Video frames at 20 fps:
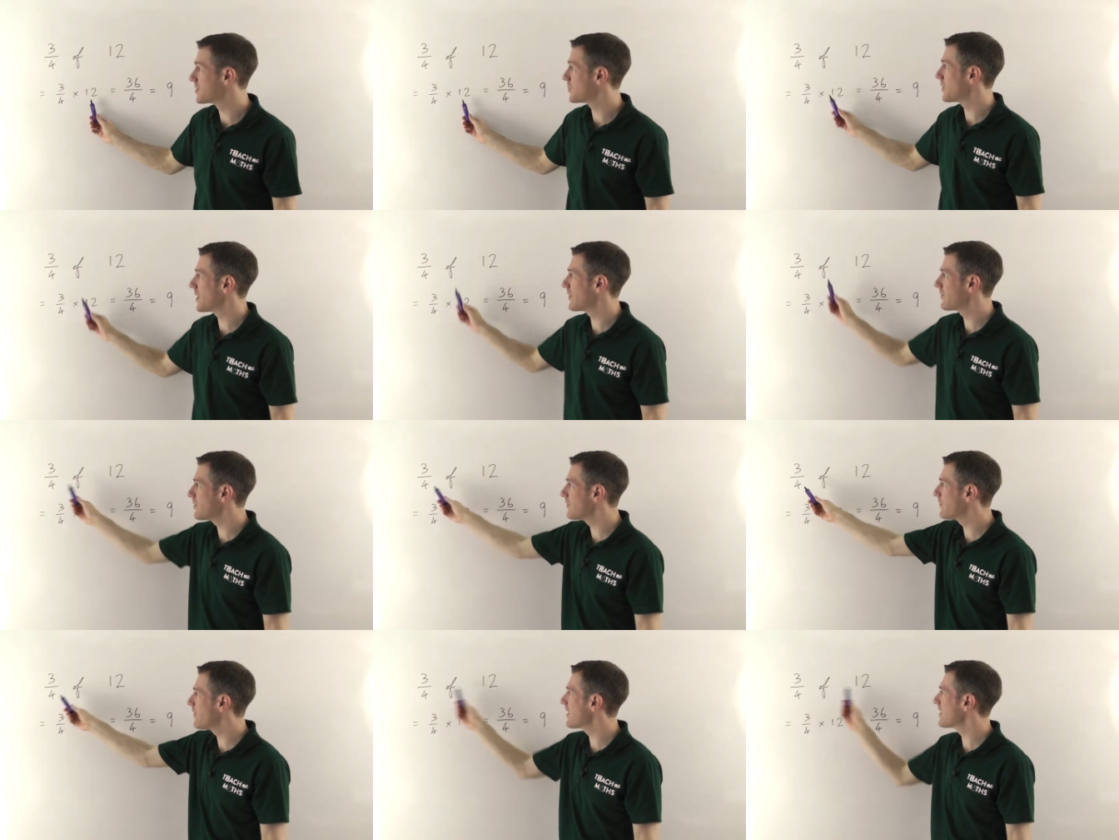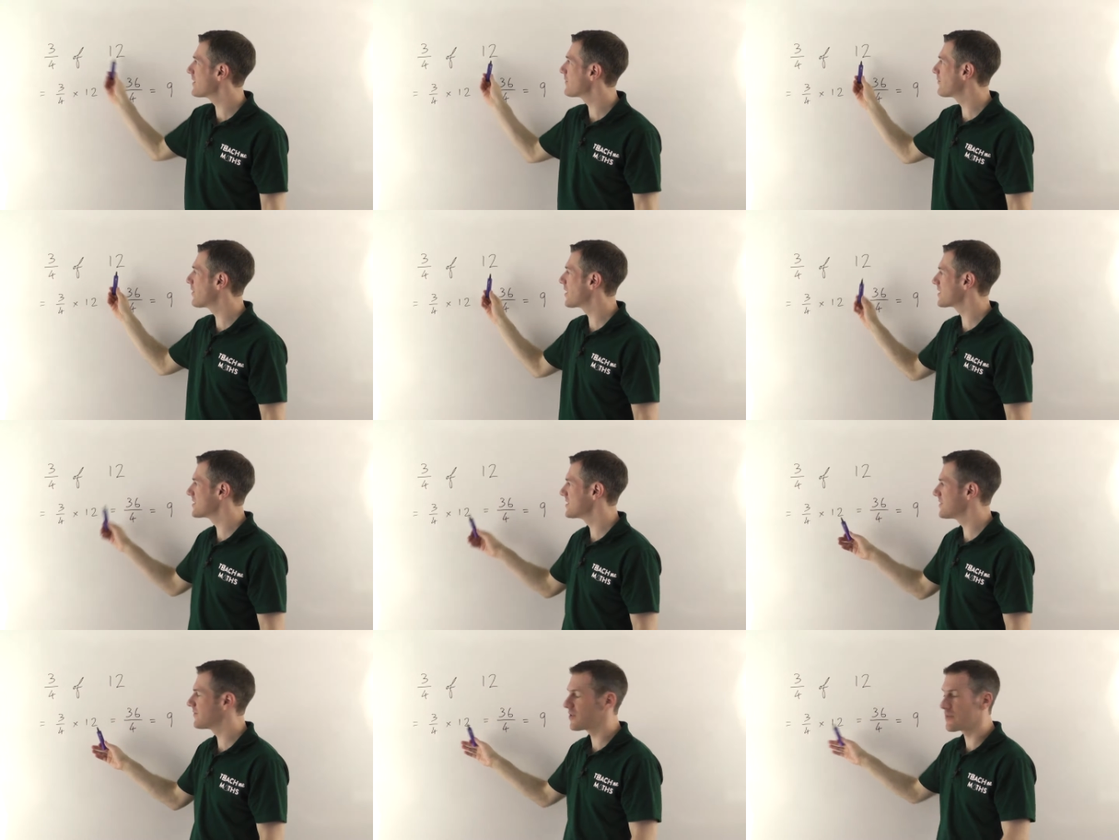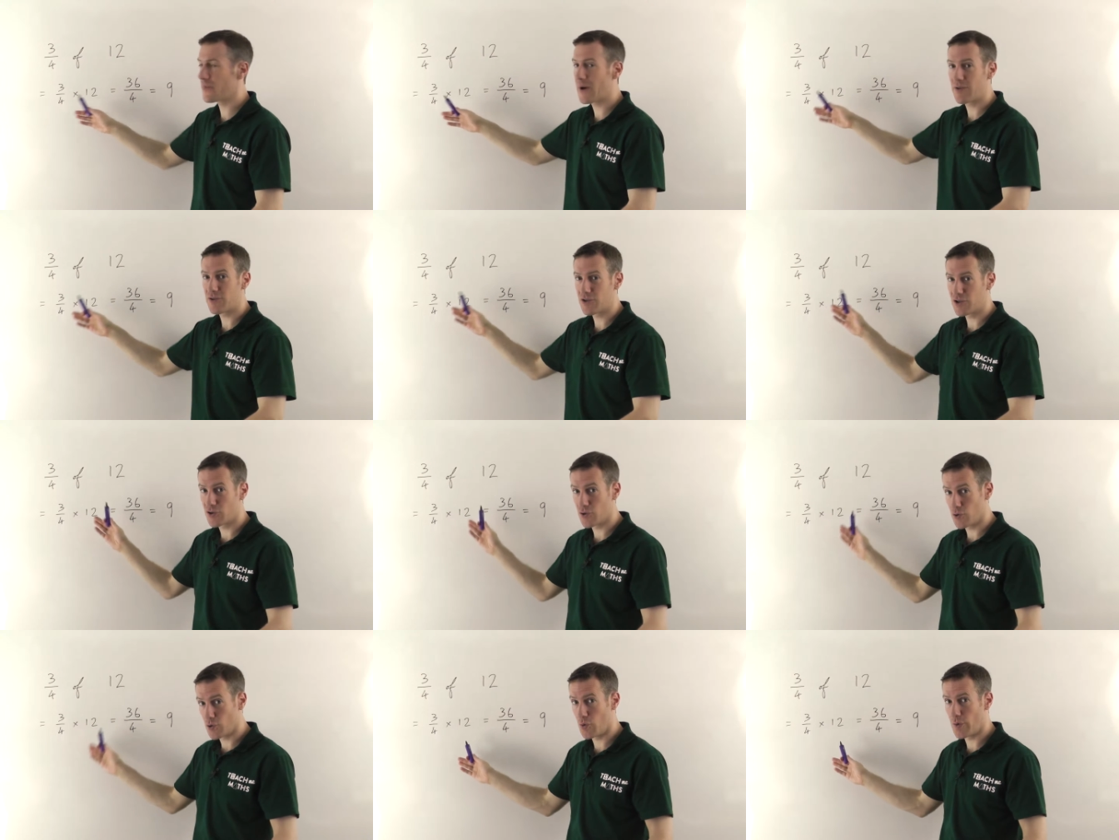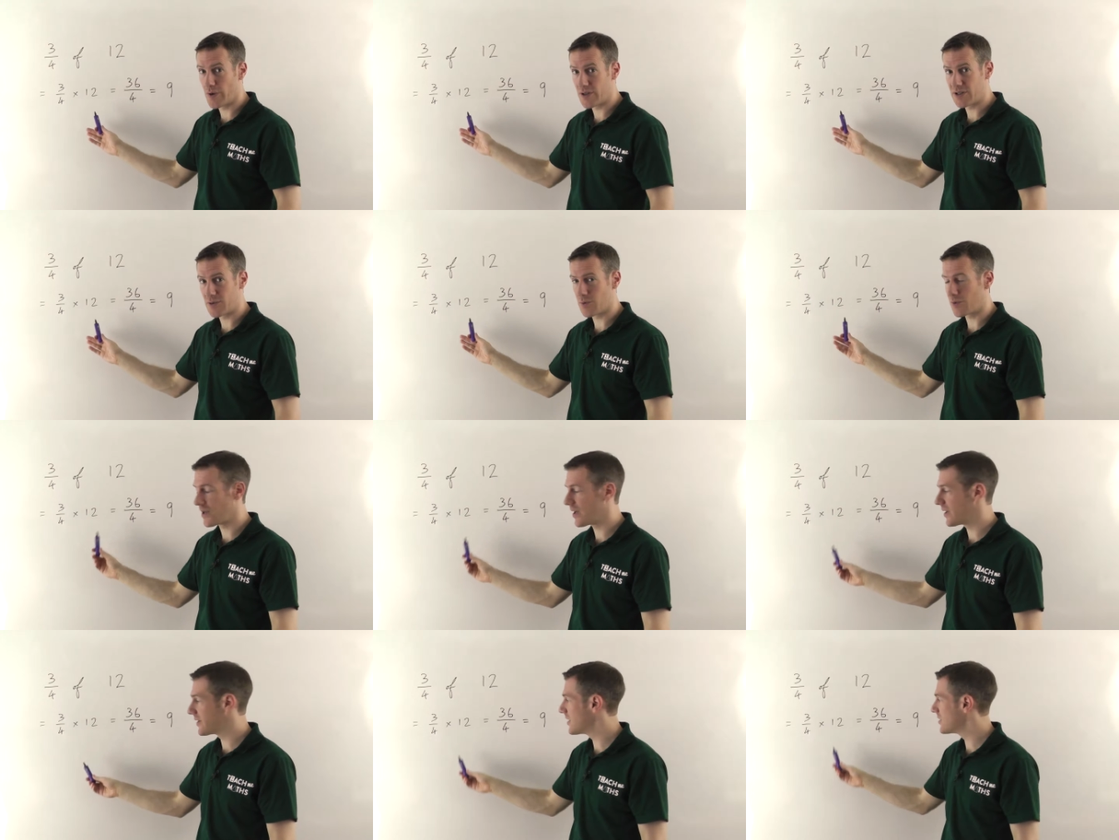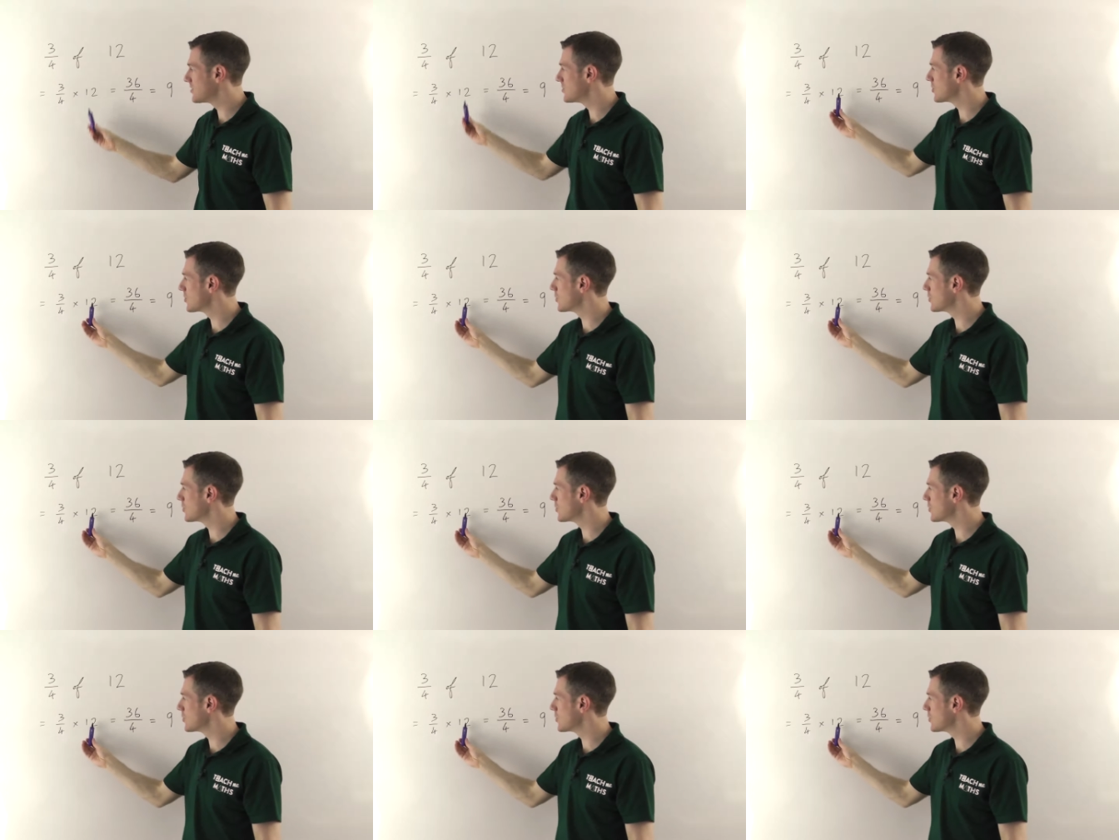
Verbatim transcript: So whenever you're finding the fraction of an amount, you can always do it like this.